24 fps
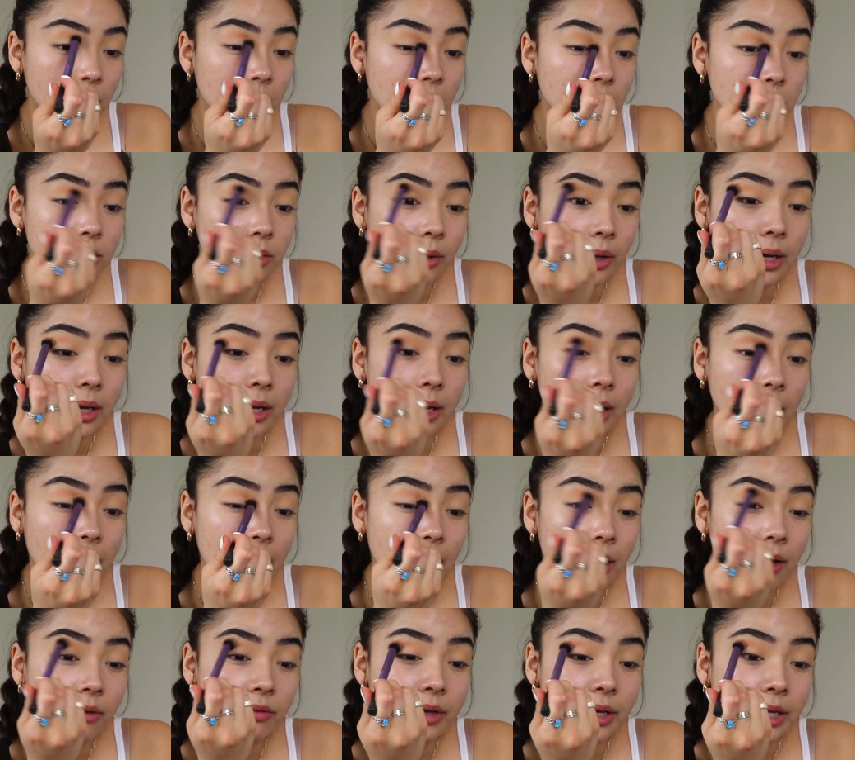So I
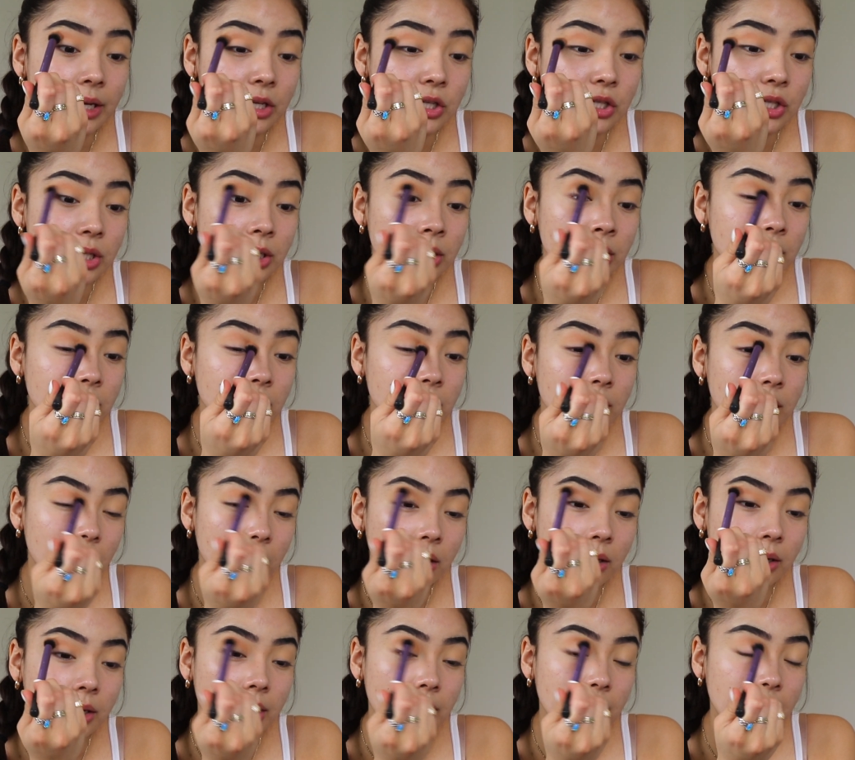have Asian
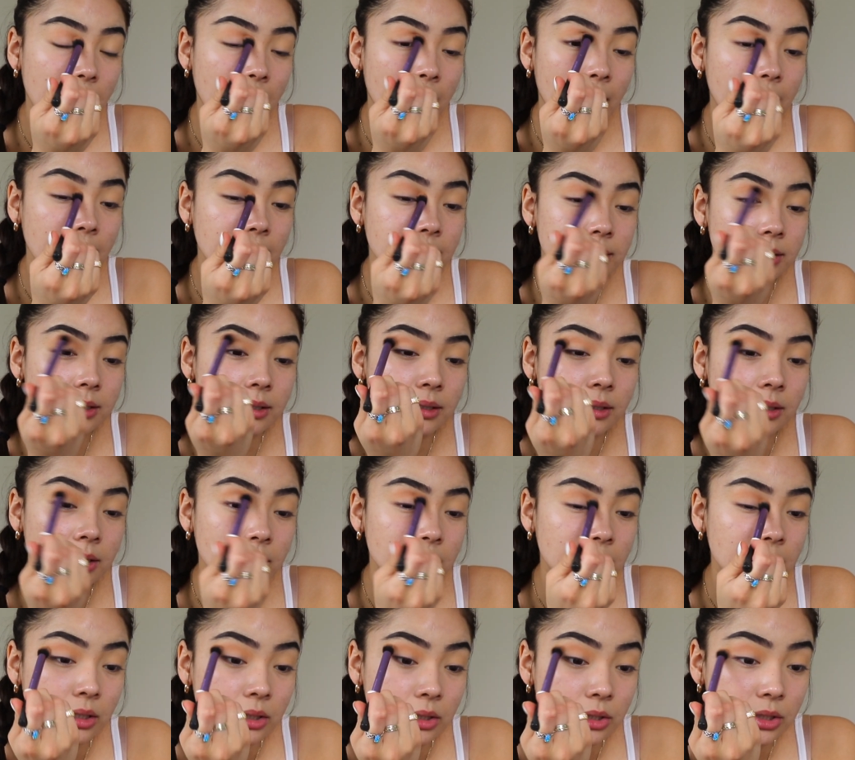hooded eyes.
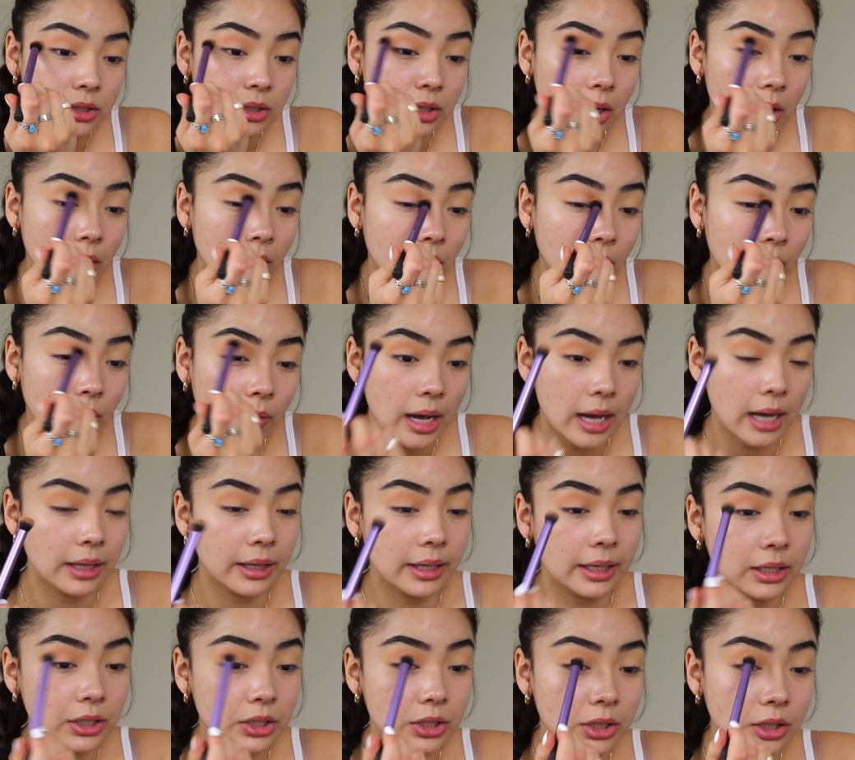So I
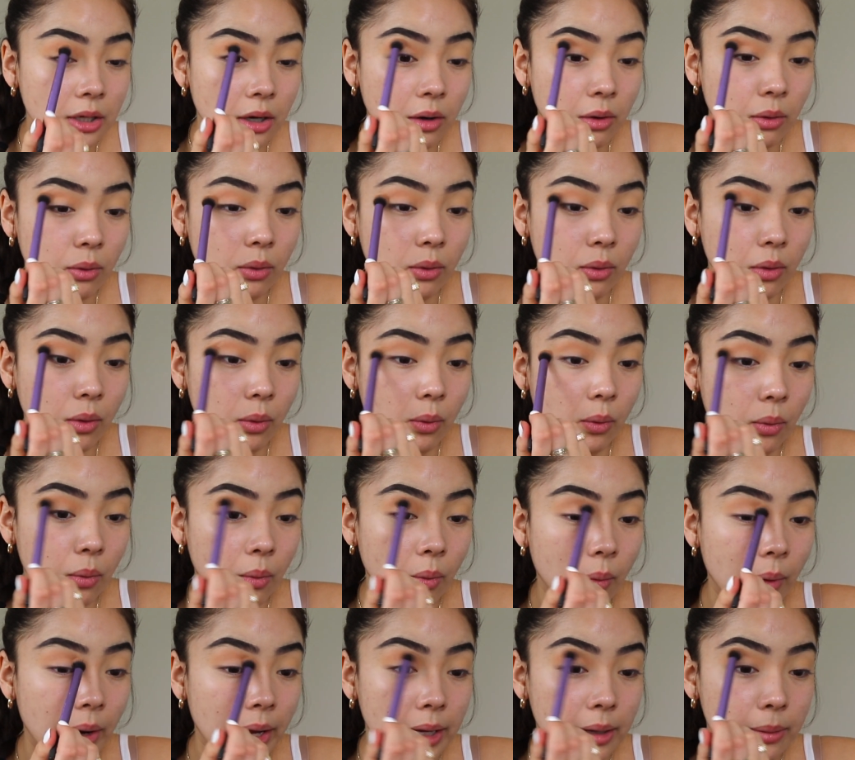like to go
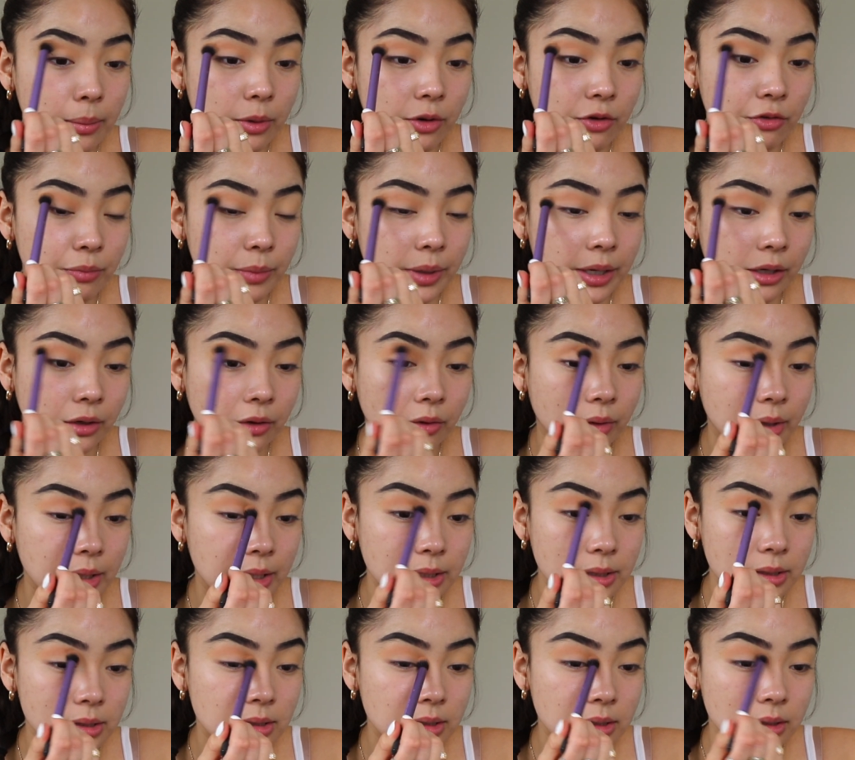way above my
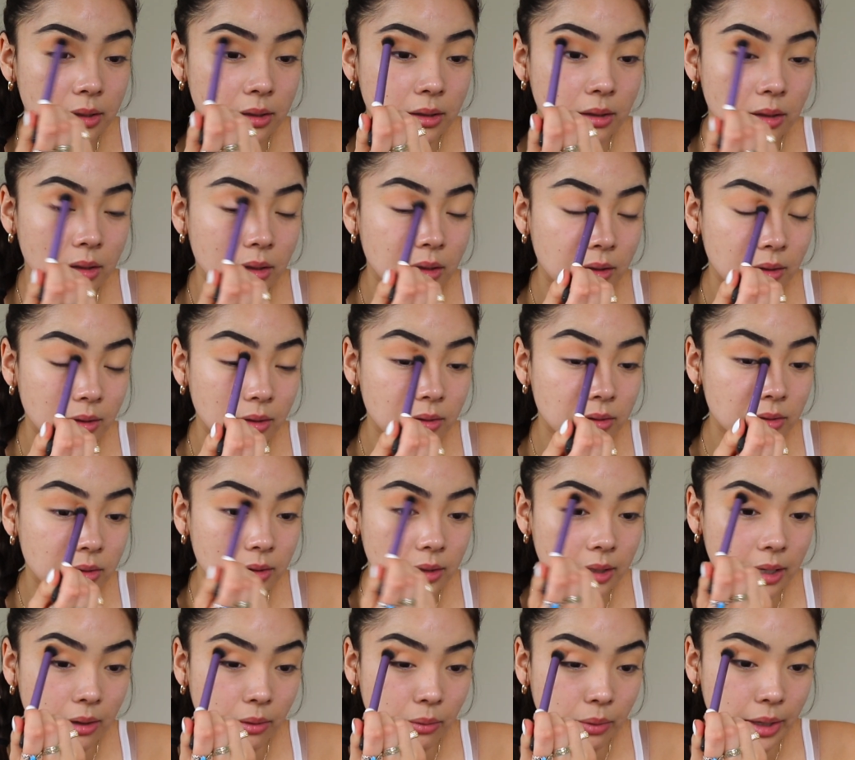crease so
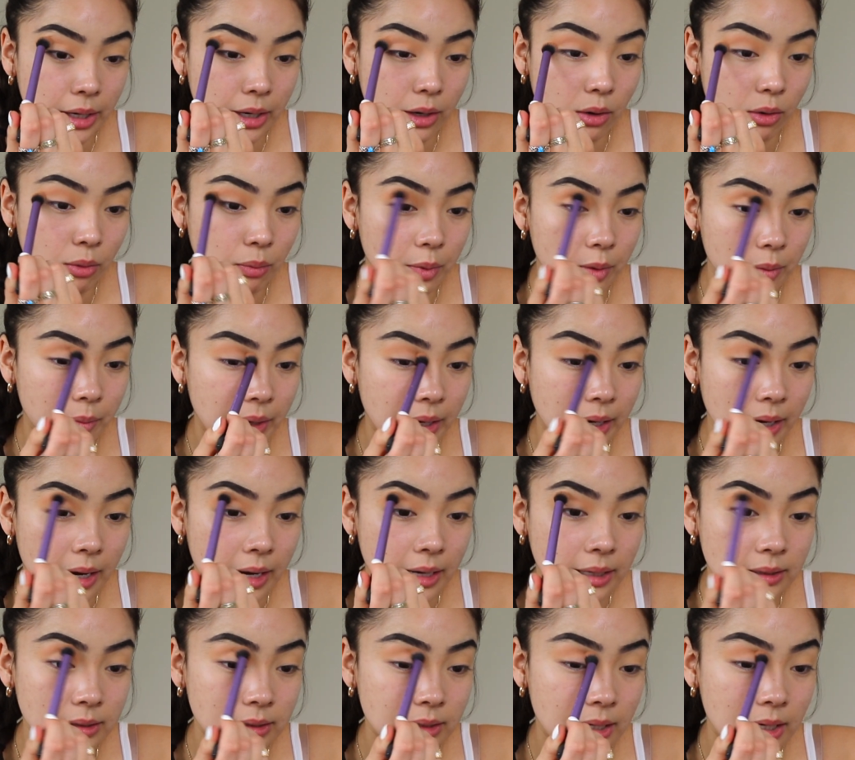that when I open my
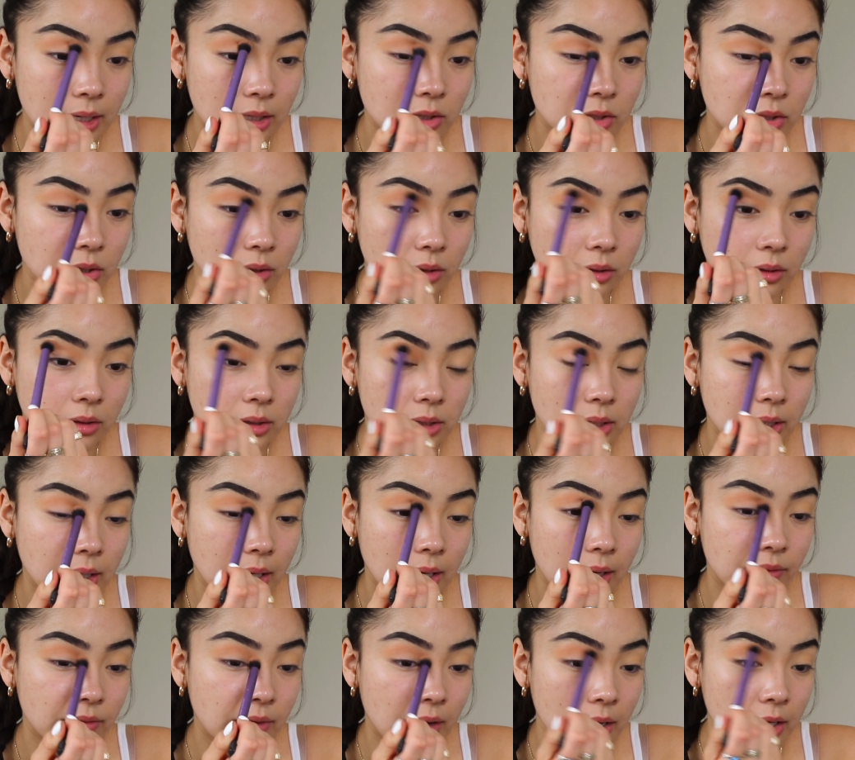eyes, it actually looks like I
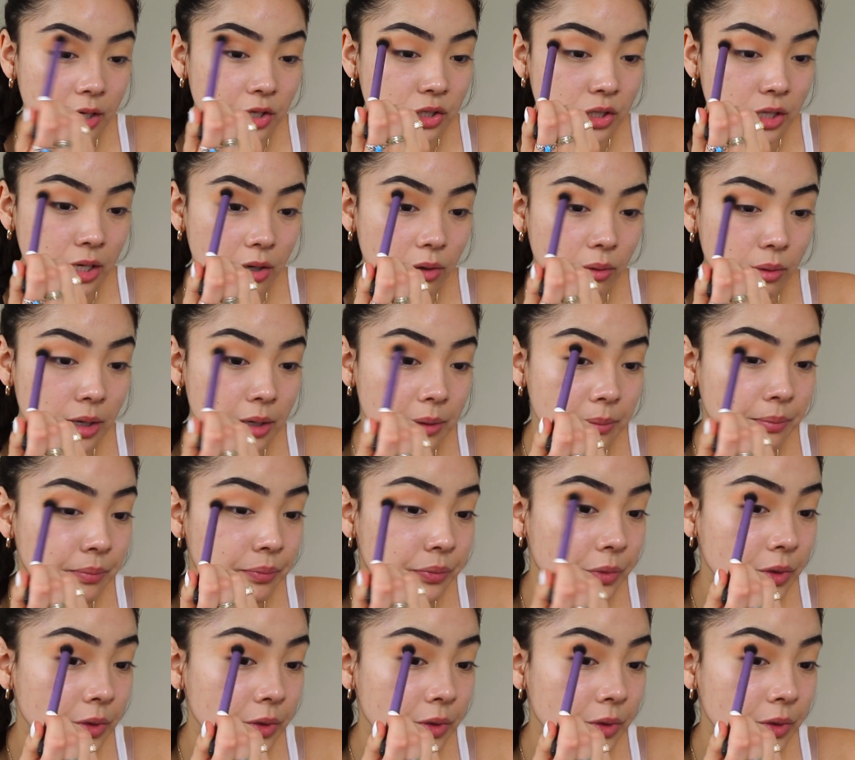have eyeshadow on.